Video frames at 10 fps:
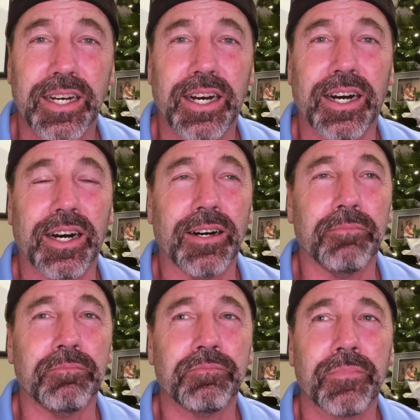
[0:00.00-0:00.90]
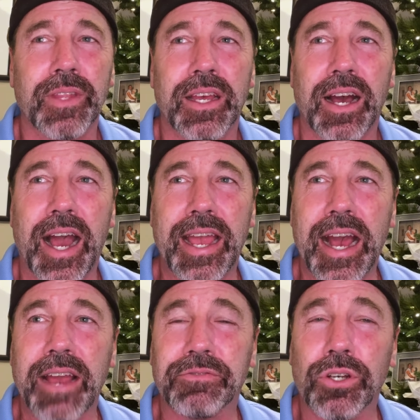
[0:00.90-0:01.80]

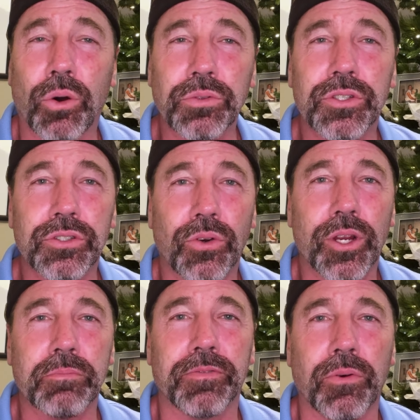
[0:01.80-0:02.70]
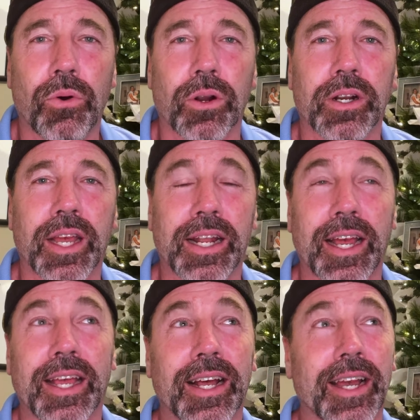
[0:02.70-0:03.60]
I've told the story before, and
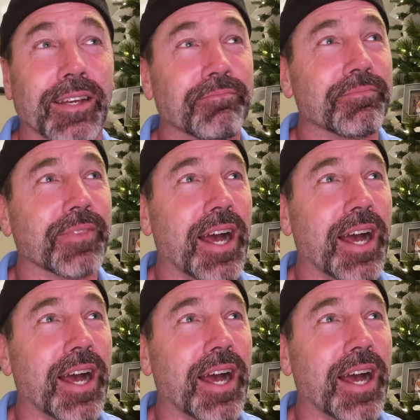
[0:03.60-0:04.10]
I